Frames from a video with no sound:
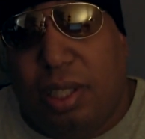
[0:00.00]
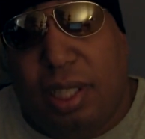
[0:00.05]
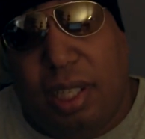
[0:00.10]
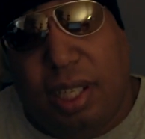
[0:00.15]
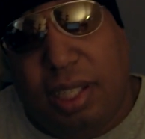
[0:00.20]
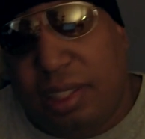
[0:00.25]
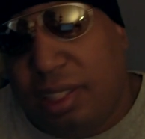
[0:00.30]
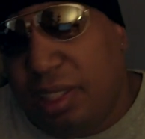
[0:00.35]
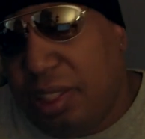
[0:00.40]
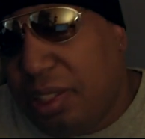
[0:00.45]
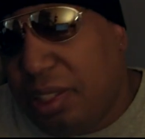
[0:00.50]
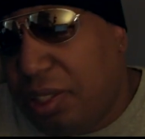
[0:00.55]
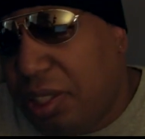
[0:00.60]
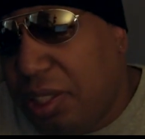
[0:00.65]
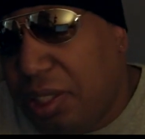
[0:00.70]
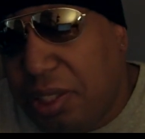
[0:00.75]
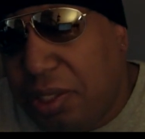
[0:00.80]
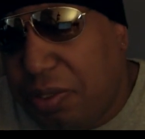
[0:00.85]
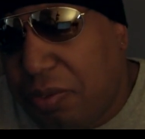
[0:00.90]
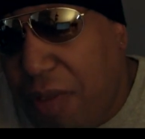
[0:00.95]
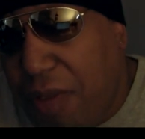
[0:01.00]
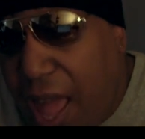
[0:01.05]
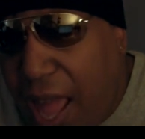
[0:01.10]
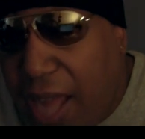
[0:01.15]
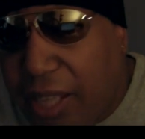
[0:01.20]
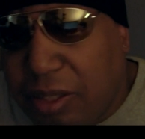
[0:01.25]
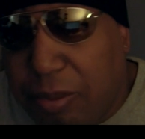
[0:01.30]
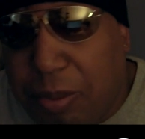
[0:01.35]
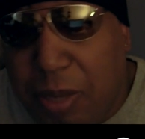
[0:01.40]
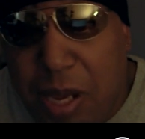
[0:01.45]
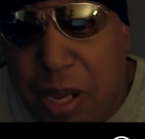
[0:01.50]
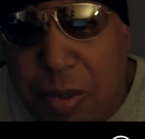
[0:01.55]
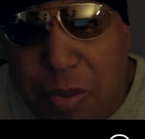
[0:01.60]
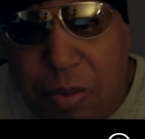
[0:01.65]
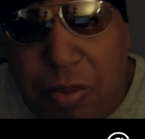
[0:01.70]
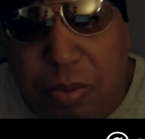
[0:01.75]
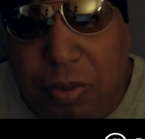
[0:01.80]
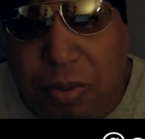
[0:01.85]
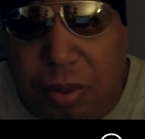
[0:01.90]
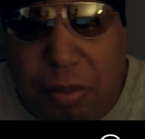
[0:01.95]
This is facts,
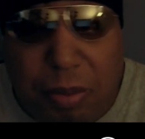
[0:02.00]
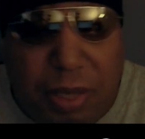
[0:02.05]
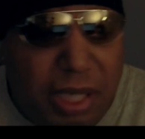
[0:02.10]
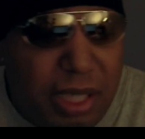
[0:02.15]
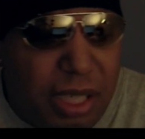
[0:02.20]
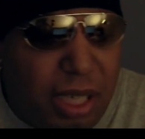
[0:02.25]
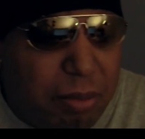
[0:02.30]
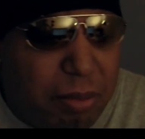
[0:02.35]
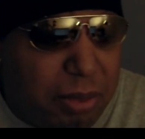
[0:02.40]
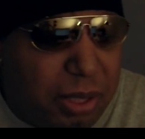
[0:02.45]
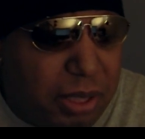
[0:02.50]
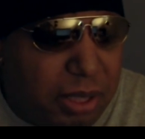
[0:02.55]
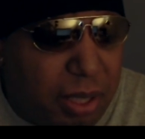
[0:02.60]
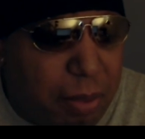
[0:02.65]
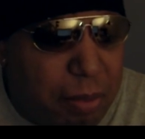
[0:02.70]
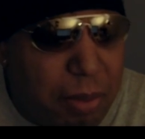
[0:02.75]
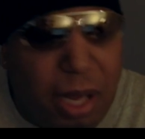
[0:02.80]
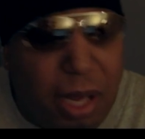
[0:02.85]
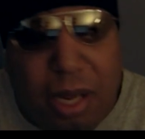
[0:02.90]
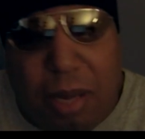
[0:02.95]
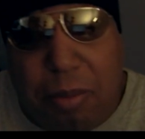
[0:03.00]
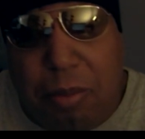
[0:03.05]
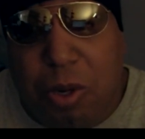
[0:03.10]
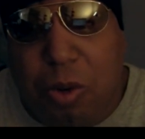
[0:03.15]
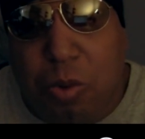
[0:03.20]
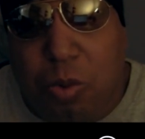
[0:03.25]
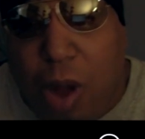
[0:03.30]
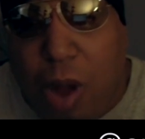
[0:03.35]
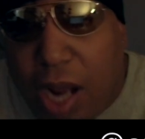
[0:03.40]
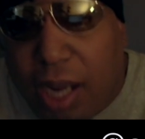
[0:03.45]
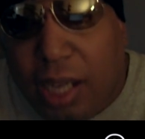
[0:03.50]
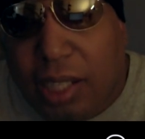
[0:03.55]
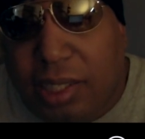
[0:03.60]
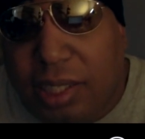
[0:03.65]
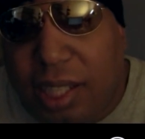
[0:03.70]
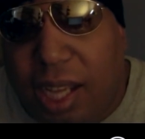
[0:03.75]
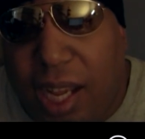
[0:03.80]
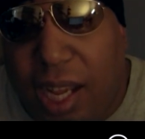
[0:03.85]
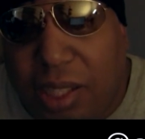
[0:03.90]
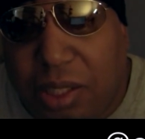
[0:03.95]
people. I mean, I'm no rocket
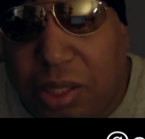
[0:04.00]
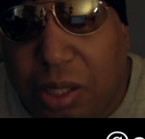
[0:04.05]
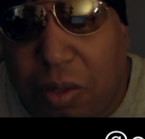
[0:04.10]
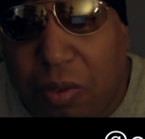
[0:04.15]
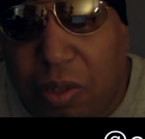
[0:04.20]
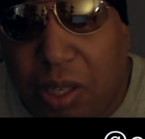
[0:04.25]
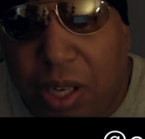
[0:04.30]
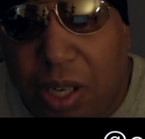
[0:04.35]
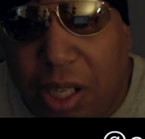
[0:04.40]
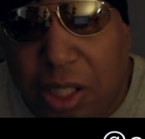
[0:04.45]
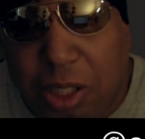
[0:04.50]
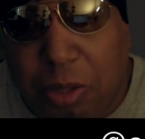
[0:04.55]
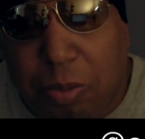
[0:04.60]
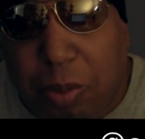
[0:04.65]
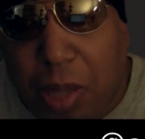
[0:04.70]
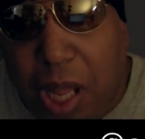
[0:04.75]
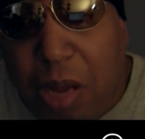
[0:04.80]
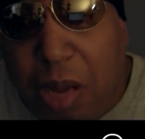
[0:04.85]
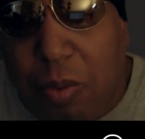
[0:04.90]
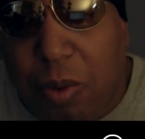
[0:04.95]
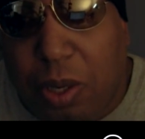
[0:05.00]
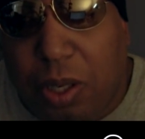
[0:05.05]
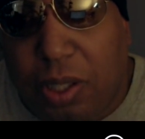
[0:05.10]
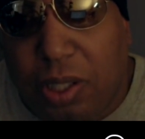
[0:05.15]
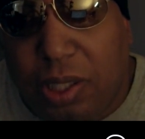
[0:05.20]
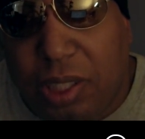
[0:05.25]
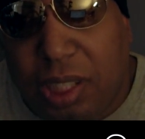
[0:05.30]
science over here. I just play one on